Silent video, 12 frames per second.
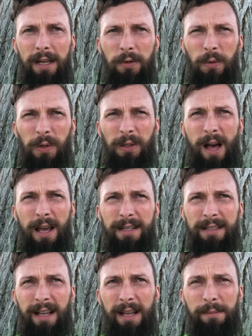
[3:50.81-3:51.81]
or a lot of
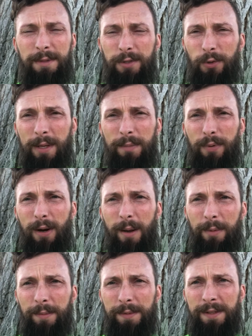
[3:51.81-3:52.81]
times joint
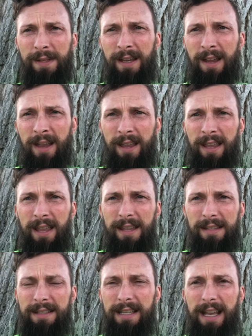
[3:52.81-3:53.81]
problems
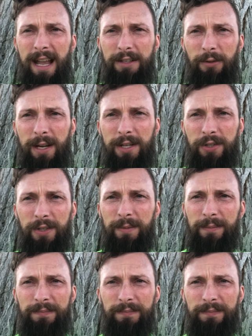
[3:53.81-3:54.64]
is dehydration.